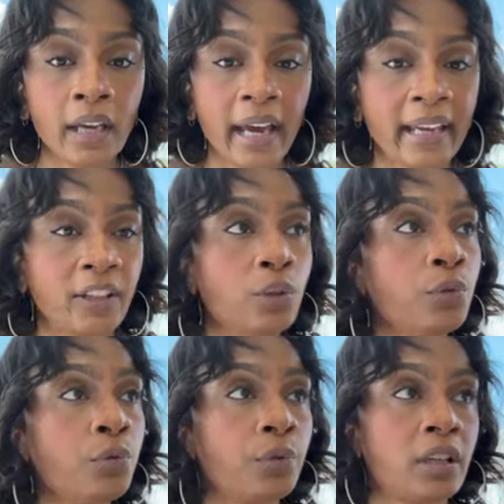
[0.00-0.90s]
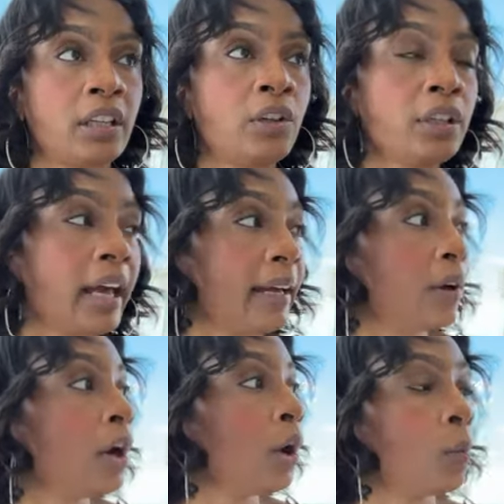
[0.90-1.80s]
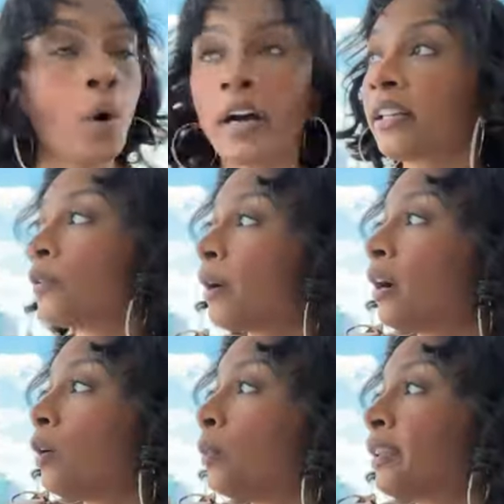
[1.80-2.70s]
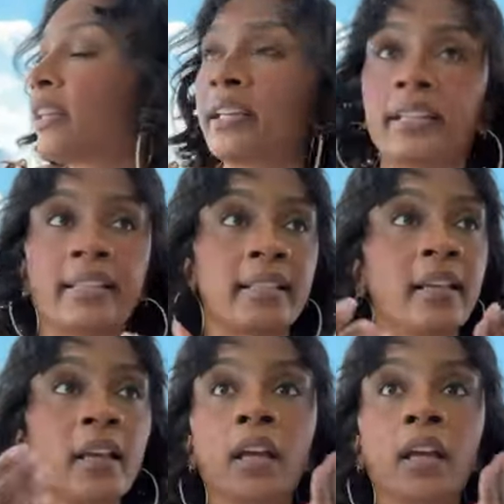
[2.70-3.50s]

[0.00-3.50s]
And you you're like walking around with this